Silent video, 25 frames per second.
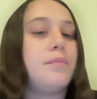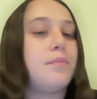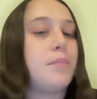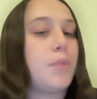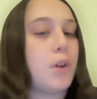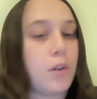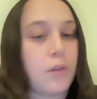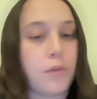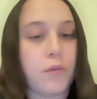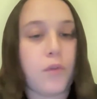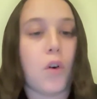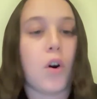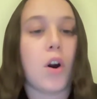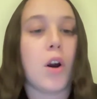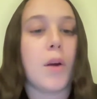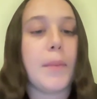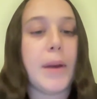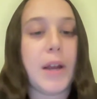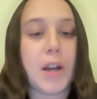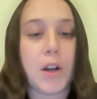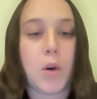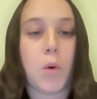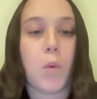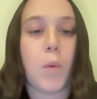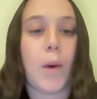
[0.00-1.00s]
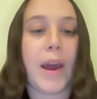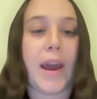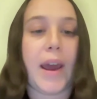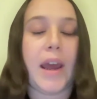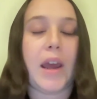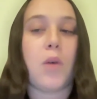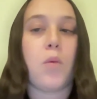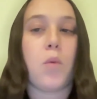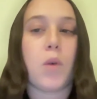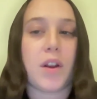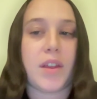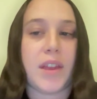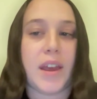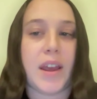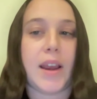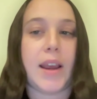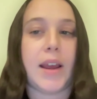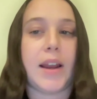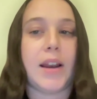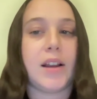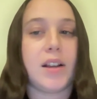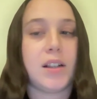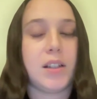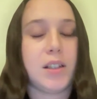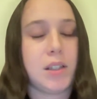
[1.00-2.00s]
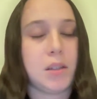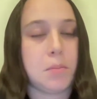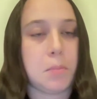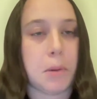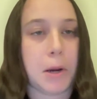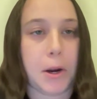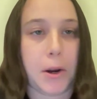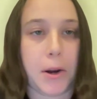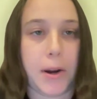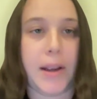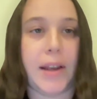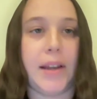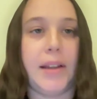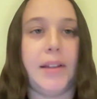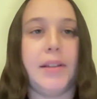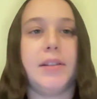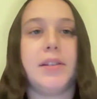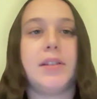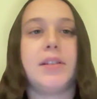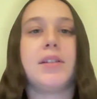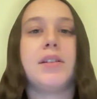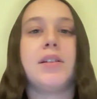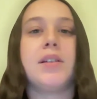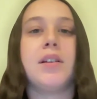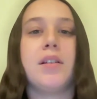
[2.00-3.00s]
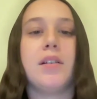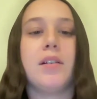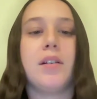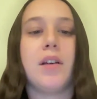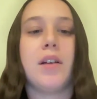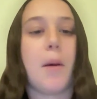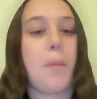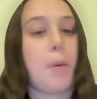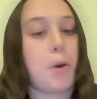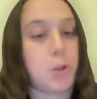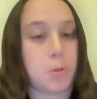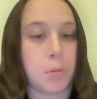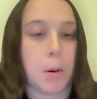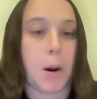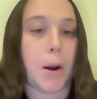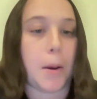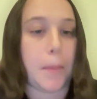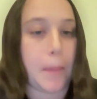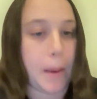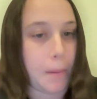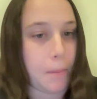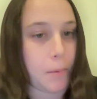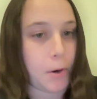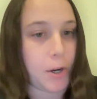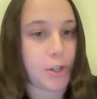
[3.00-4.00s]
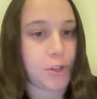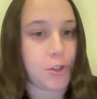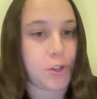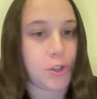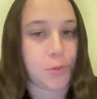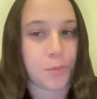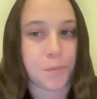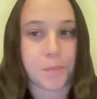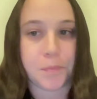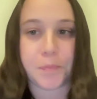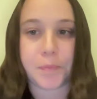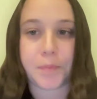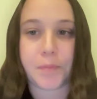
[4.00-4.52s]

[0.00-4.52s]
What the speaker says: perform in a way where they can experience a postpartum hemorrhage.